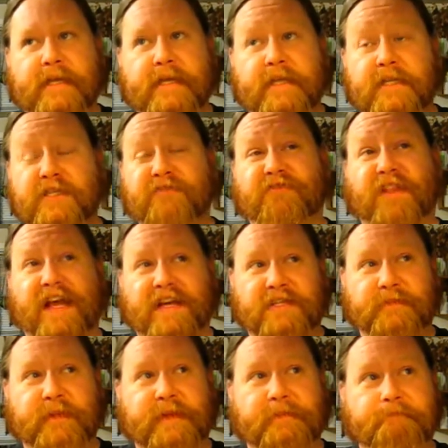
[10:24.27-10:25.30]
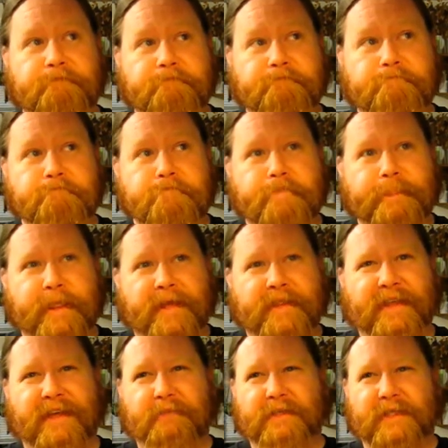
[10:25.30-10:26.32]
She flashed me. I
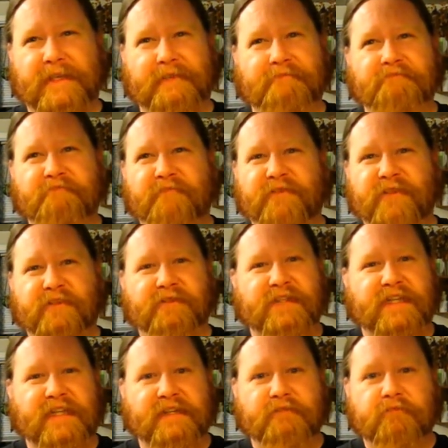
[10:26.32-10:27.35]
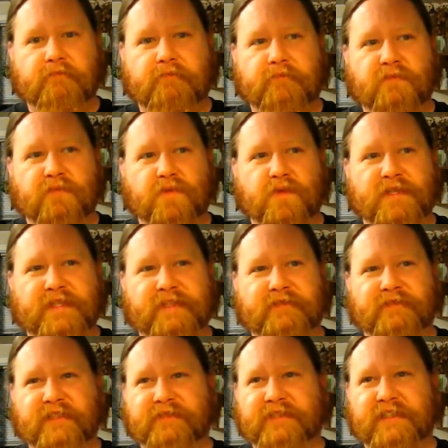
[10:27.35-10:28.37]
think I was like 15, 14,
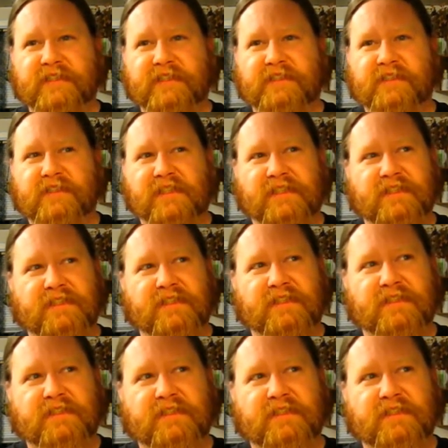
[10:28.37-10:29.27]
15, 16.